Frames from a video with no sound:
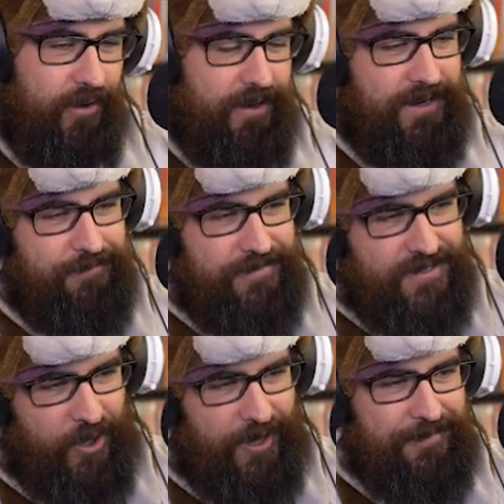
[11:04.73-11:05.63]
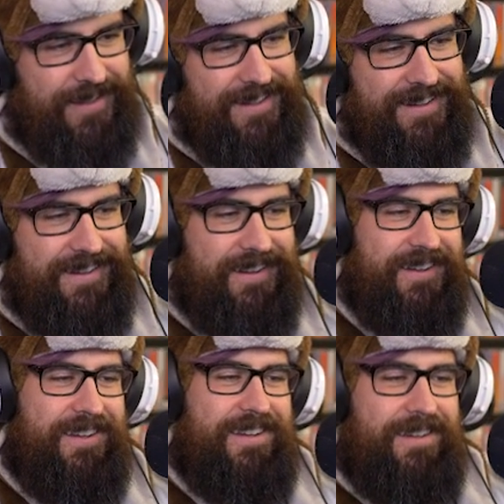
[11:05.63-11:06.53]
Okay, sorry. Huh?
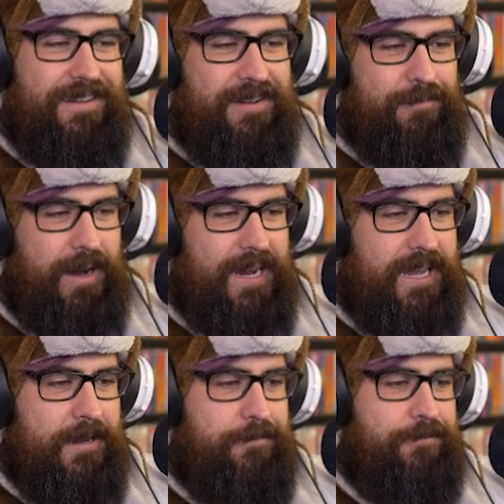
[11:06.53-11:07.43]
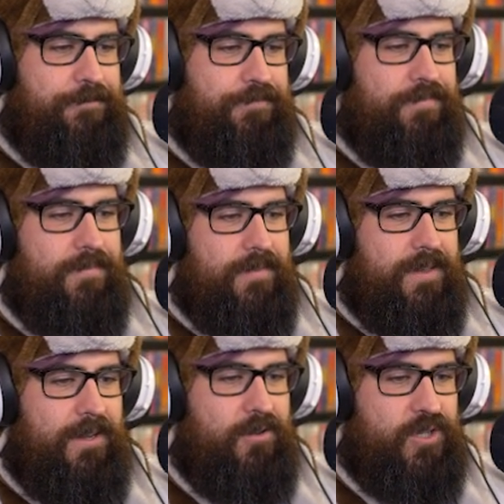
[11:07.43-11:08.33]
Maki,
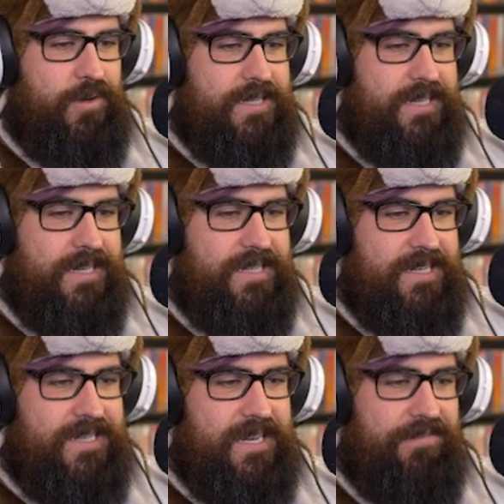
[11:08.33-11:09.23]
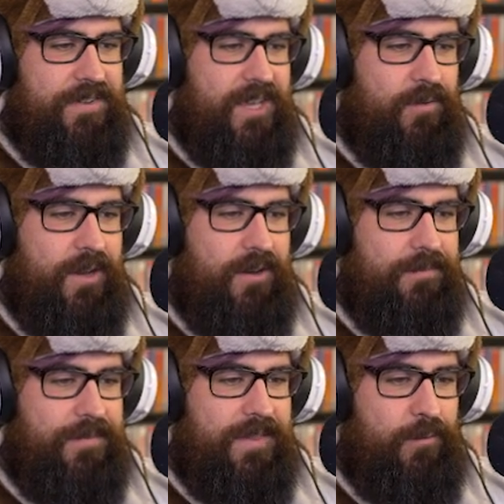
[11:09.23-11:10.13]
Kaito's resting. He says he's not feeling
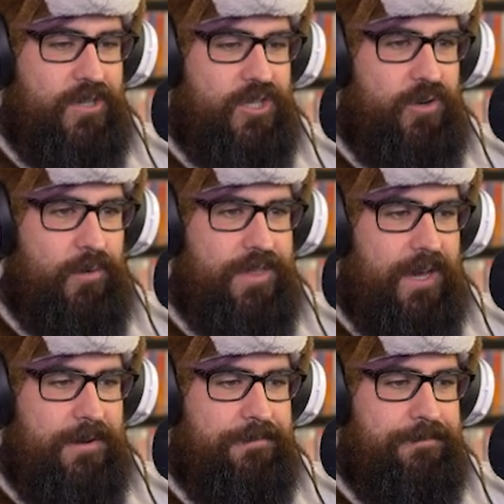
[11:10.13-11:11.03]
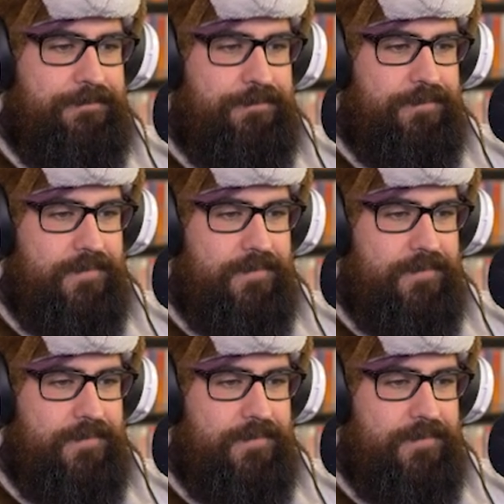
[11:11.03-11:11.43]
well and that we should train without him. Huh?